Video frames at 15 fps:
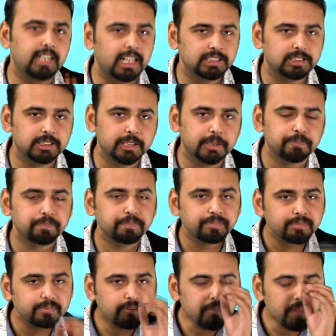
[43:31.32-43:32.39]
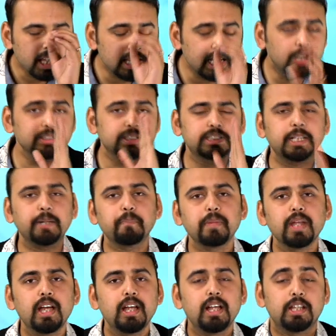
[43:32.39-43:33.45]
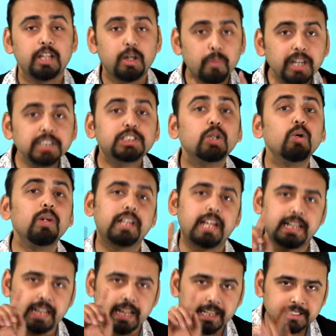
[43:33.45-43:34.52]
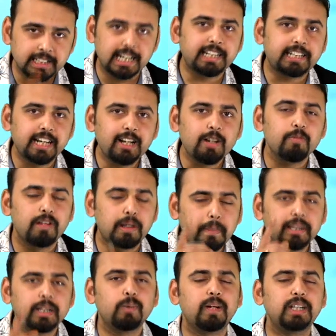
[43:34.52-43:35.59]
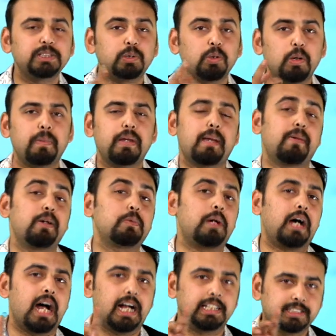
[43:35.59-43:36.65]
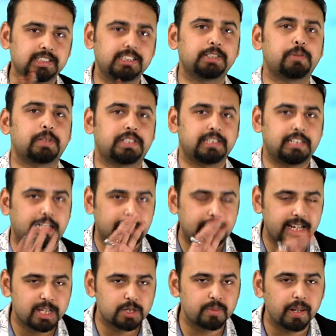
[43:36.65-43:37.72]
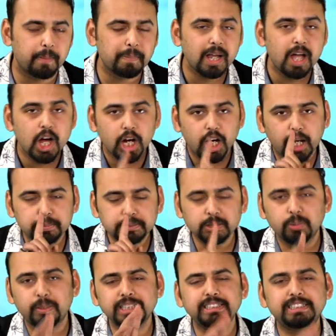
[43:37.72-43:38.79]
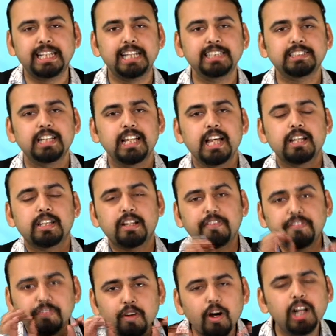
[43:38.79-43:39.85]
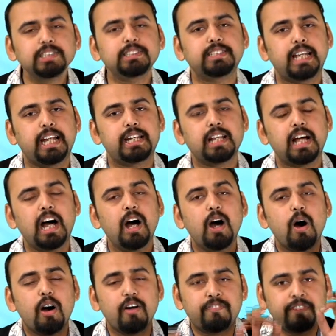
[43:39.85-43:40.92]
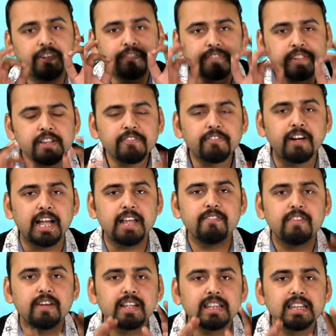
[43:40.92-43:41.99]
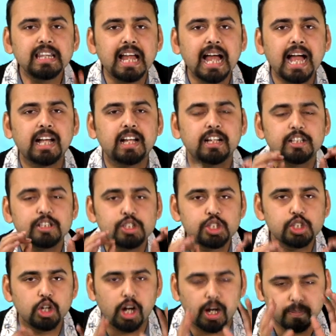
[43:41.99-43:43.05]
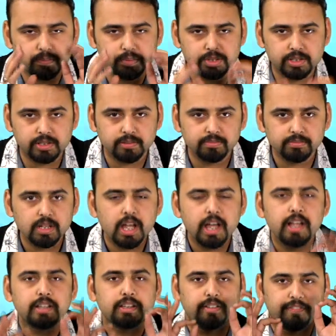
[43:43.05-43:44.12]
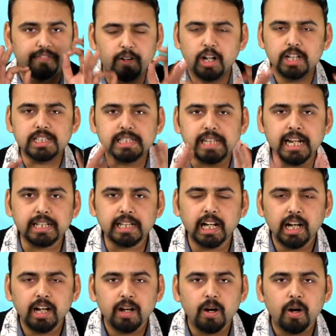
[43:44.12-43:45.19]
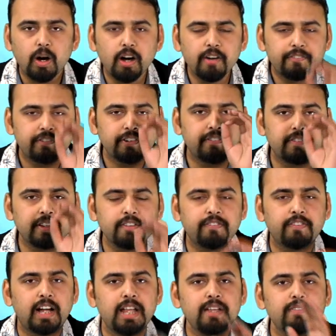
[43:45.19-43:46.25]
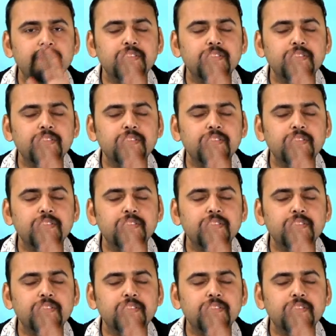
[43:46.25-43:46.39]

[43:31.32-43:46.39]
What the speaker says: answer. Now see, the ones who will get selected will be the ones who will be able to answer this question correctly as well. Option number one says the false data of 55 lakh jobs. The false data of 55